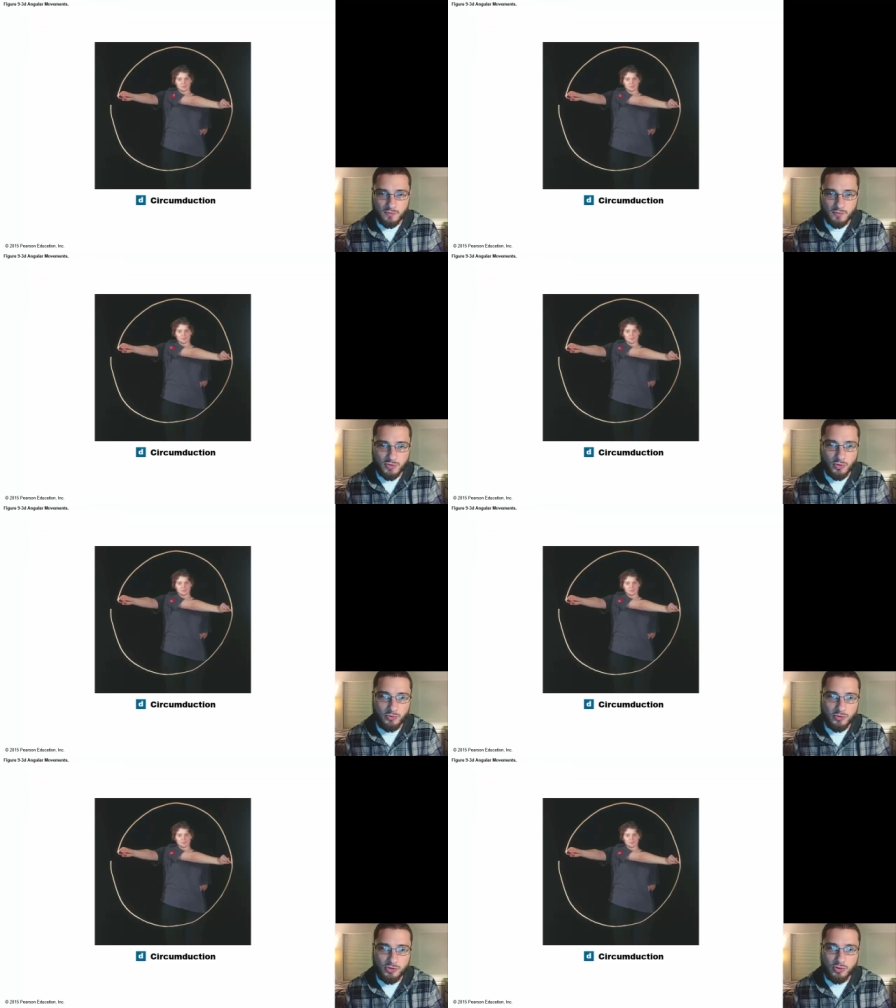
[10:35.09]

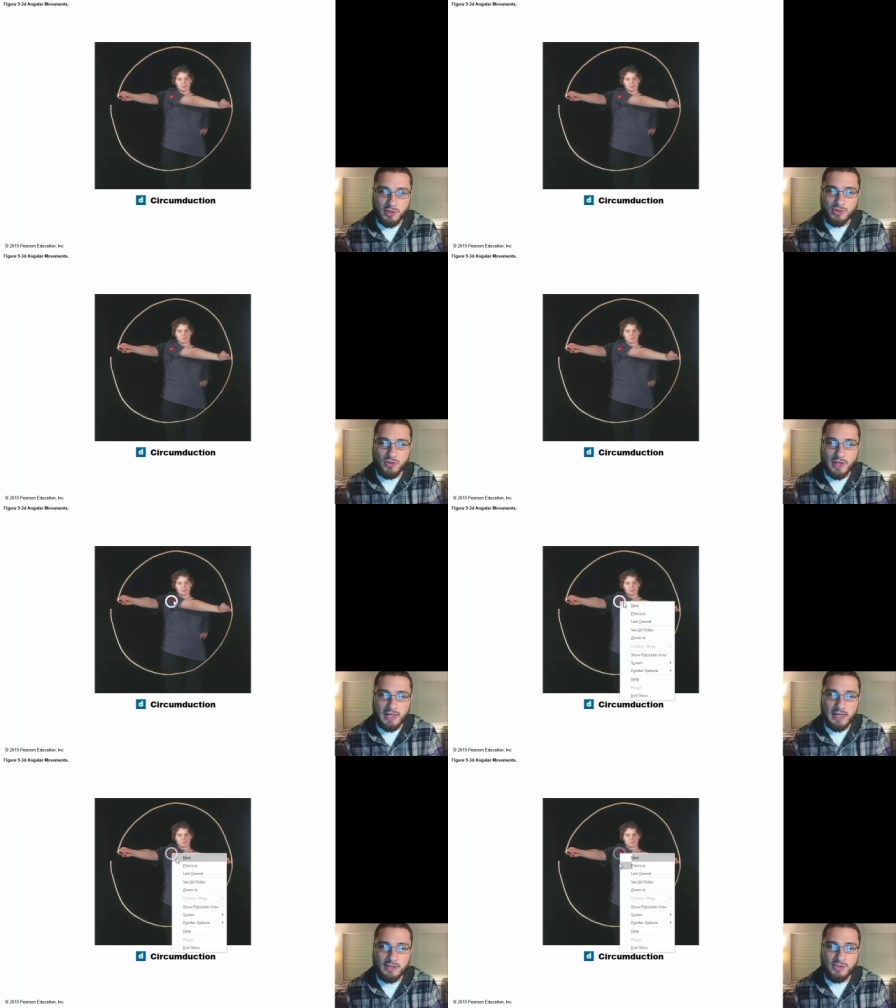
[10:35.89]
Shoulder joint
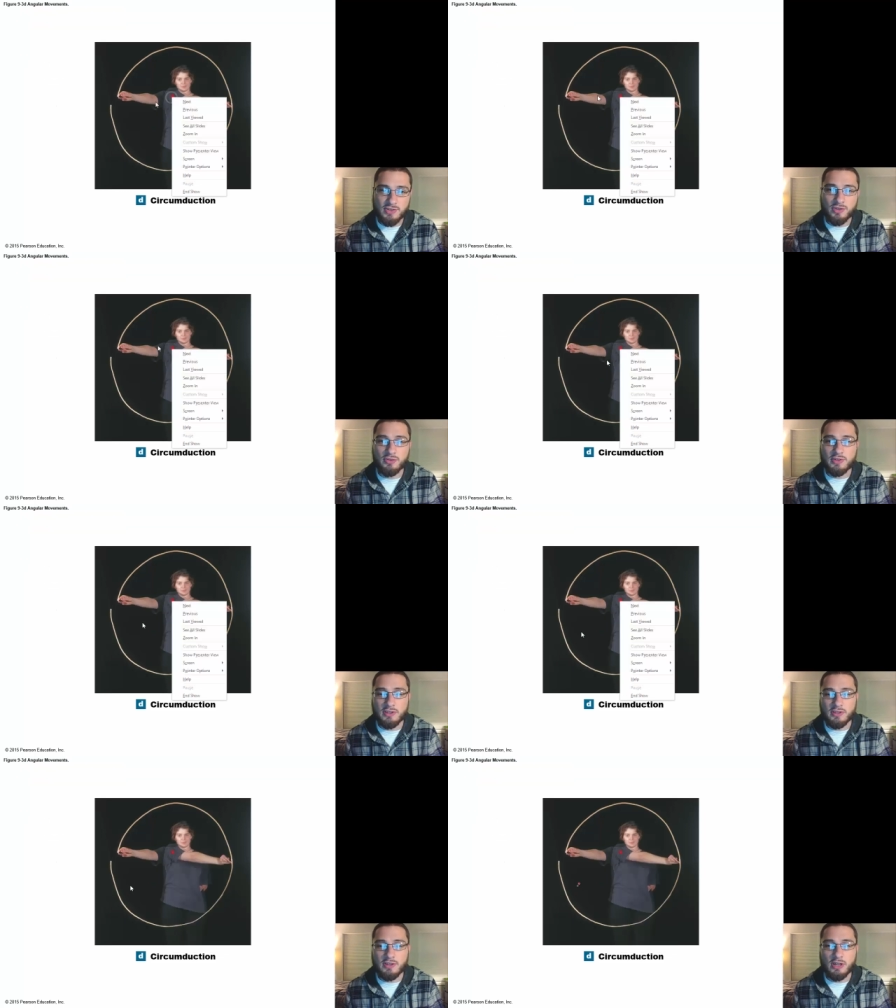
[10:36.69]
triaxial,
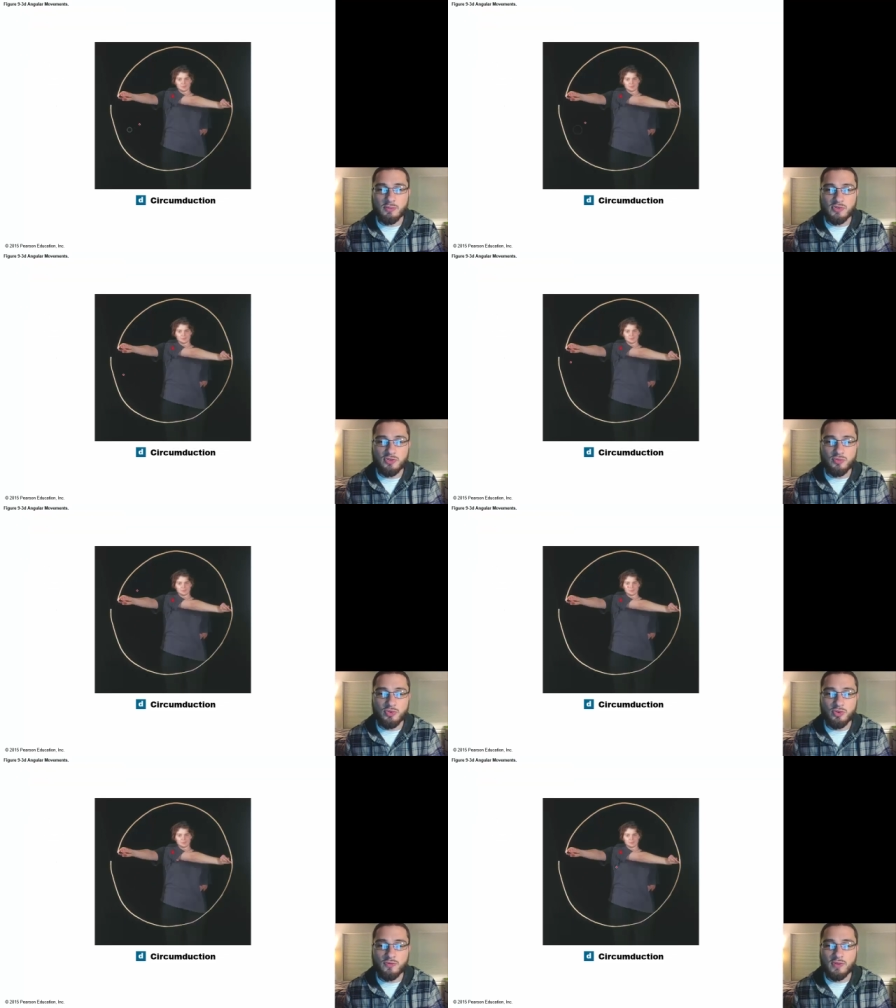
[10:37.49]
it helps you
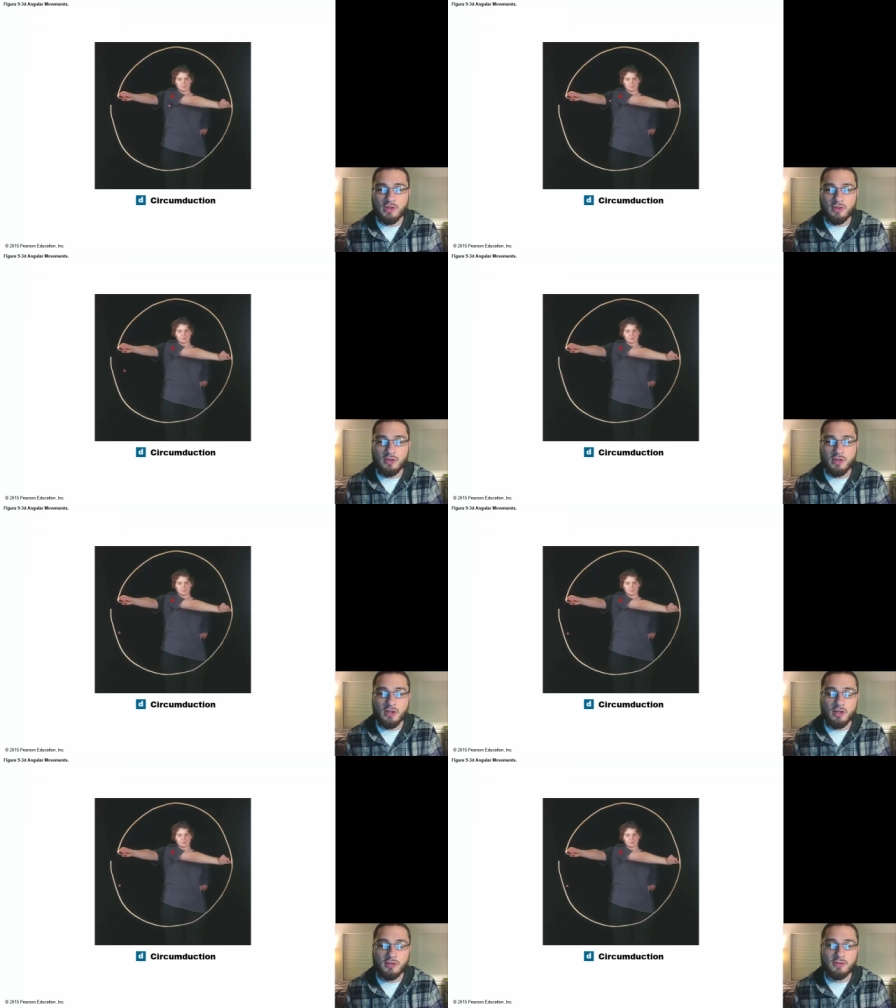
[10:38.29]
move in,
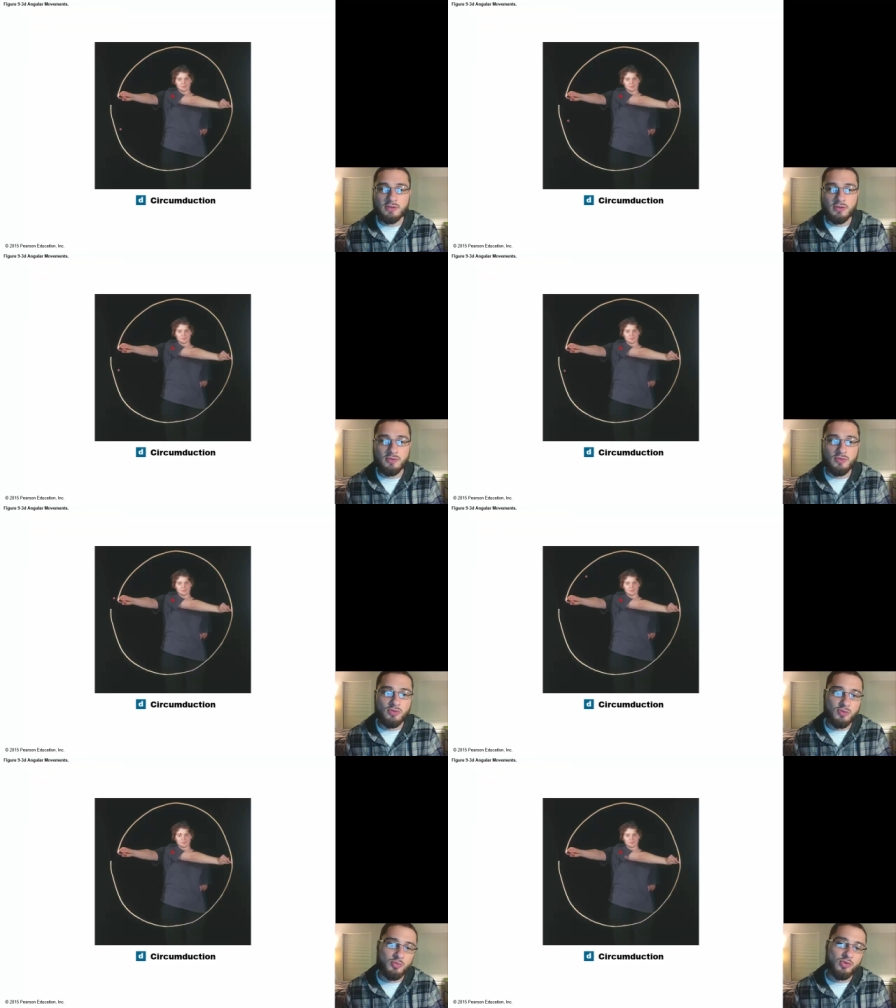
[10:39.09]
you
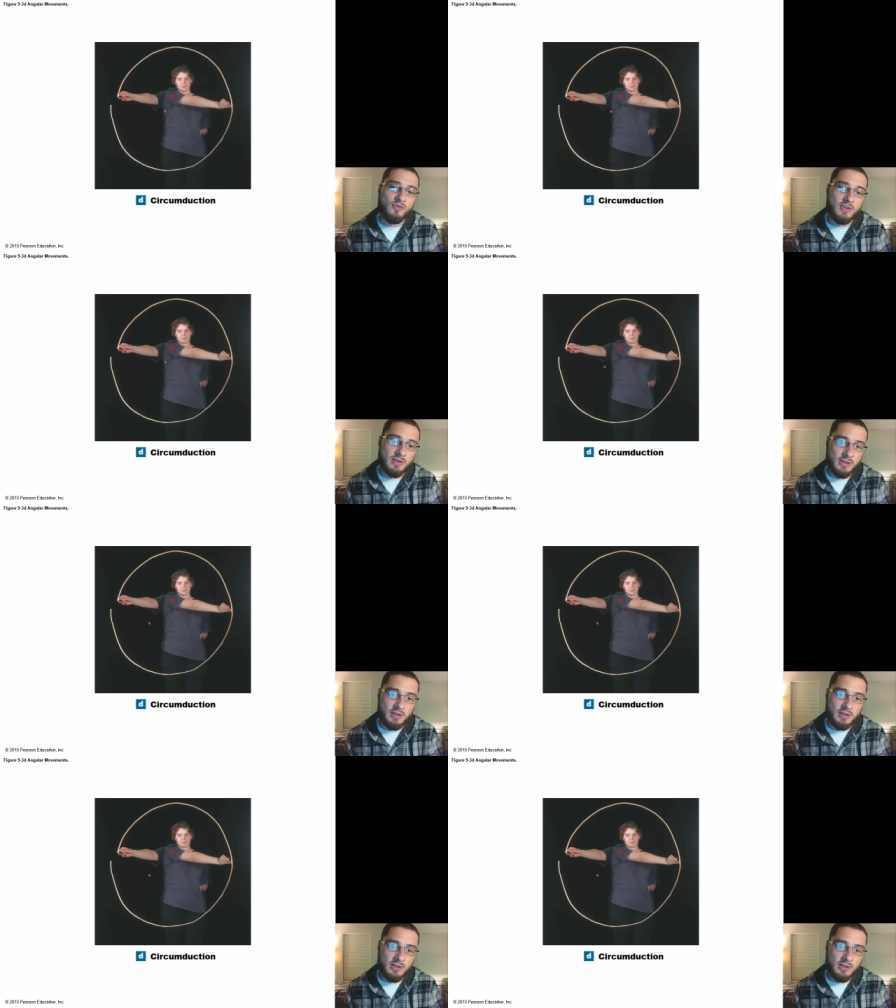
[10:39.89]
can move it